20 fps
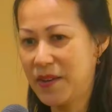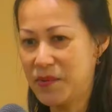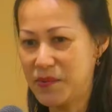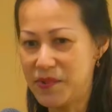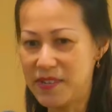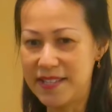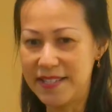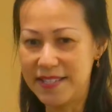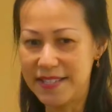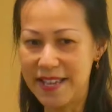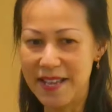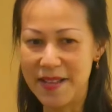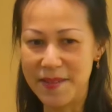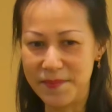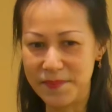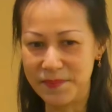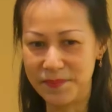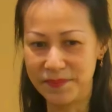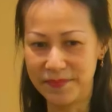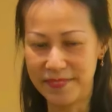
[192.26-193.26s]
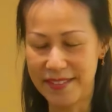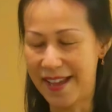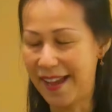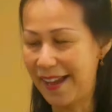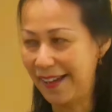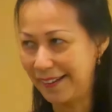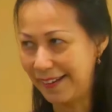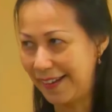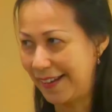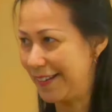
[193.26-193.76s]
the
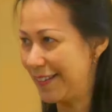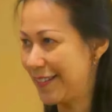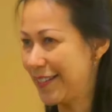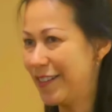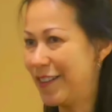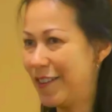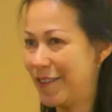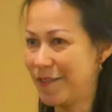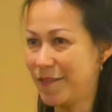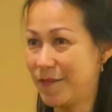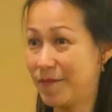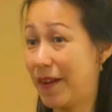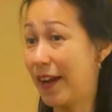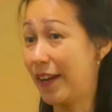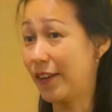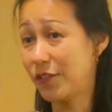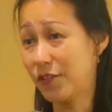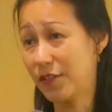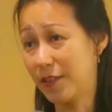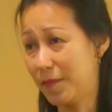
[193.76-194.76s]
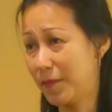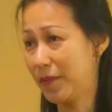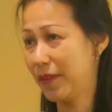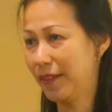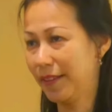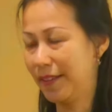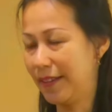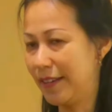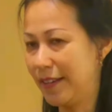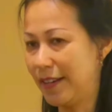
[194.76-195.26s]
highlight of my trip
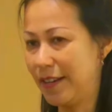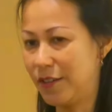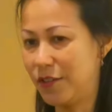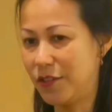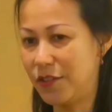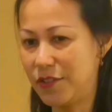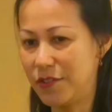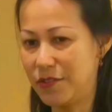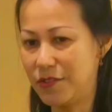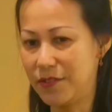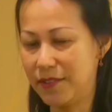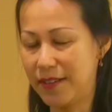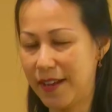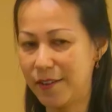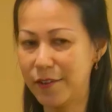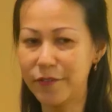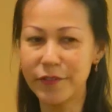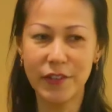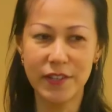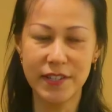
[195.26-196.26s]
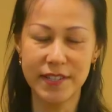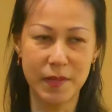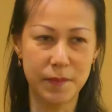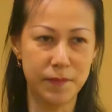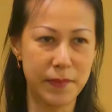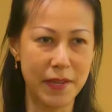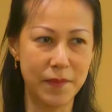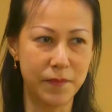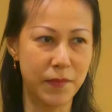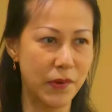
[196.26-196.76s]
in June. And of course the
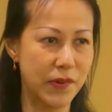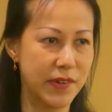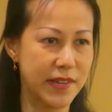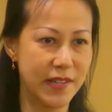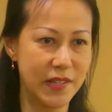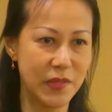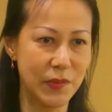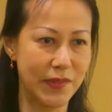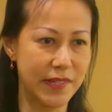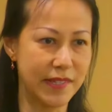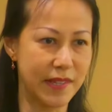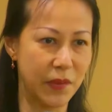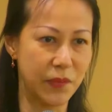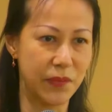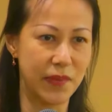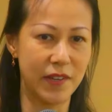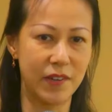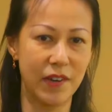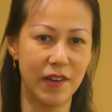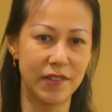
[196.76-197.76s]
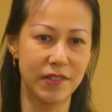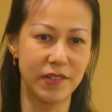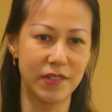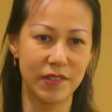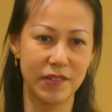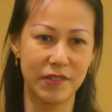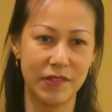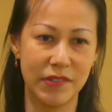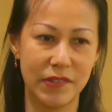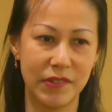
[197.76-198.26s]
big bonus was that we got
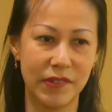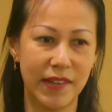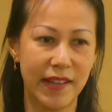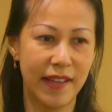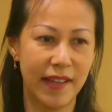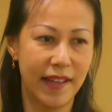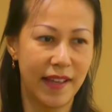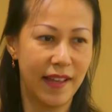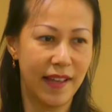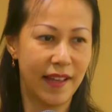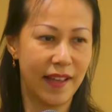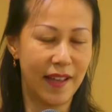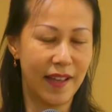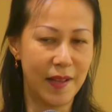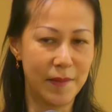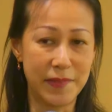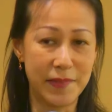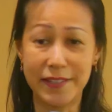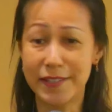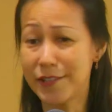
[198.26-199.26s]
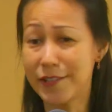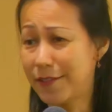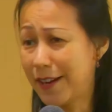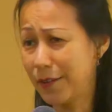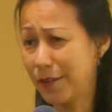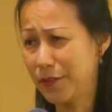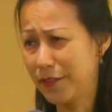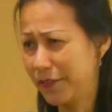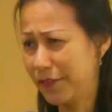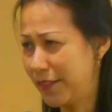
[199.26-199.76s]
to
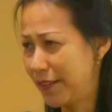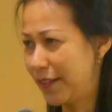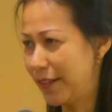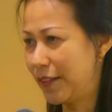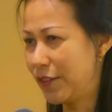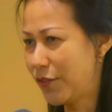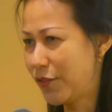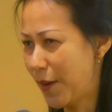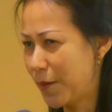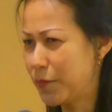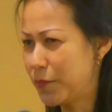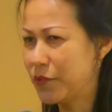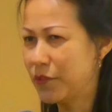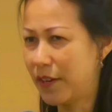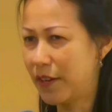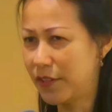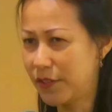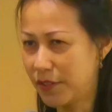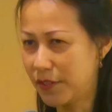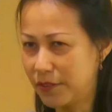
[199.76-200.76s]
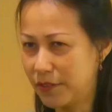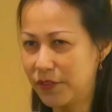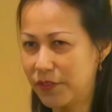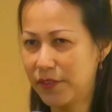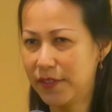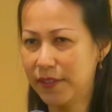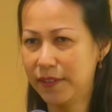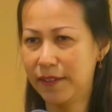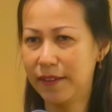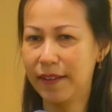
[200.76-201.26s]
interact with the Tripura
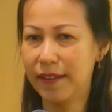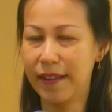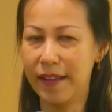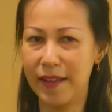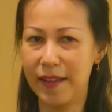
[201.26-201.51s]
children.